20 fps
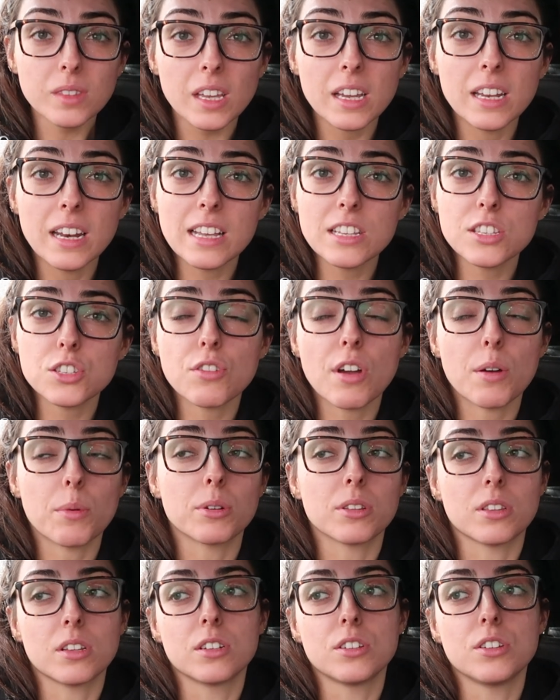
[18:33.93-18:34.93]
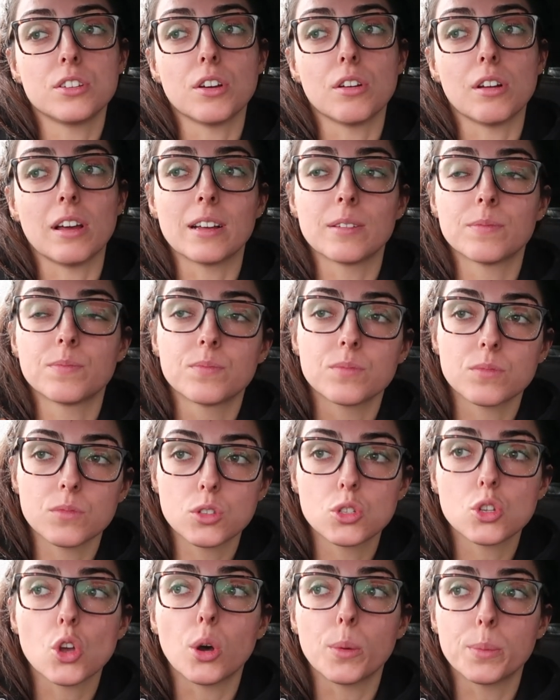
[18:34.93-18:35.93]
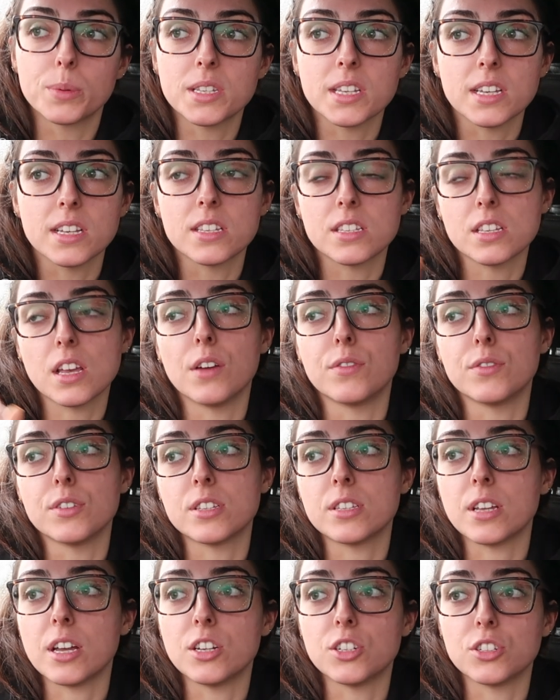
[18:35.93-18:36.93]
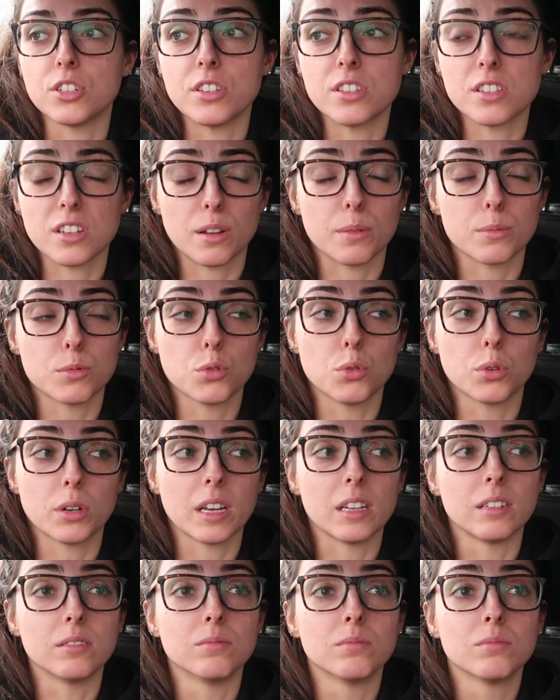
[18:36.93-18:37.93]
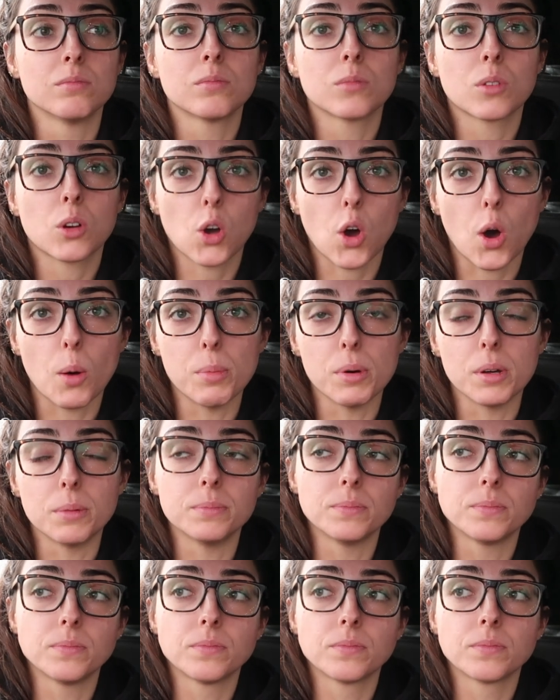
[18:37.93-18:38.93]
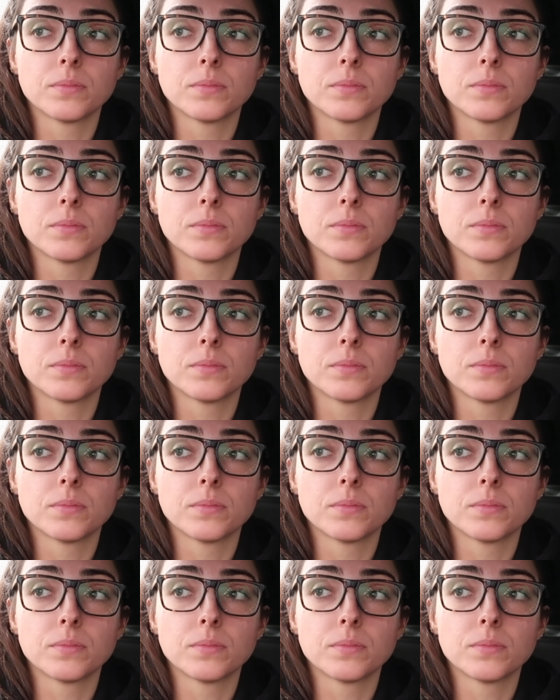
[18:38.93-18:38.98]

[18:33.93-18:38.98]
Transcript: Unless you're at one of the, you know, like top tier service stations and I'm talking Cobham.